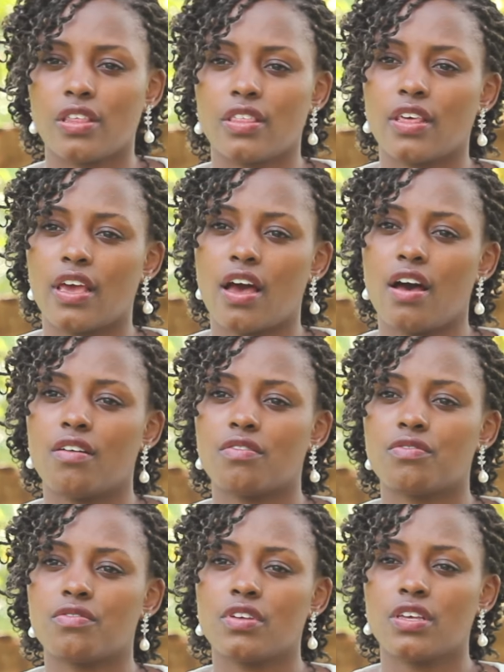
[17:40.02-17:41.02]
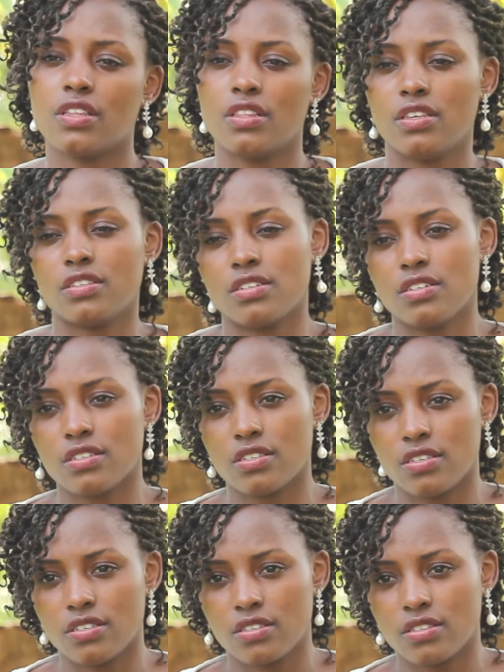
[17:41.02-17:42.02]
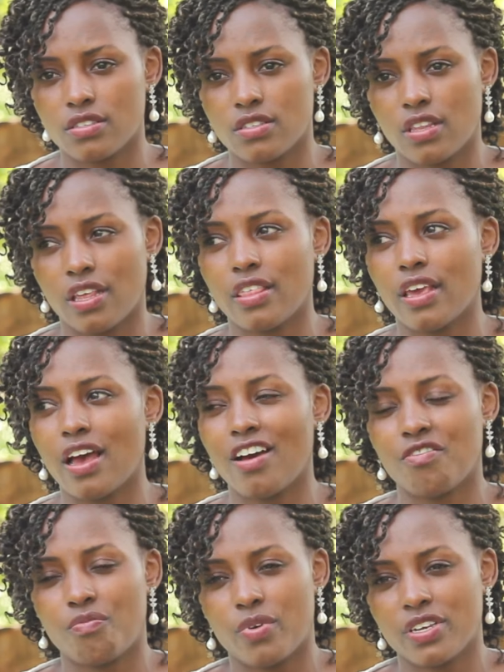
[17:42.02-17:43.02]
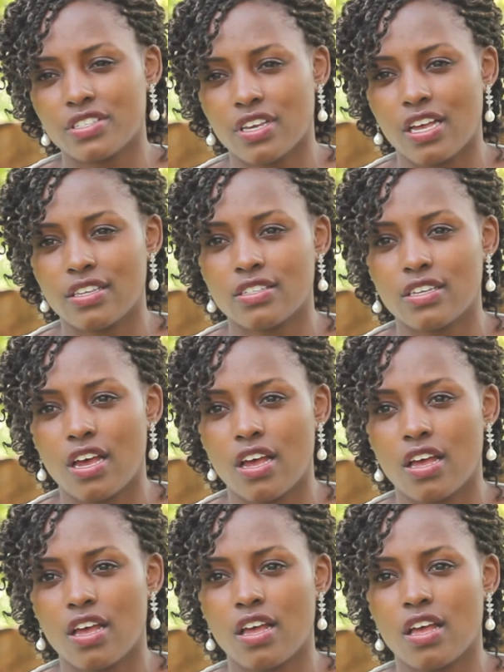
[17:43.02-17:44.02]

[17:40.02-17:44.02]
that they have this disease, that they have breast cancer,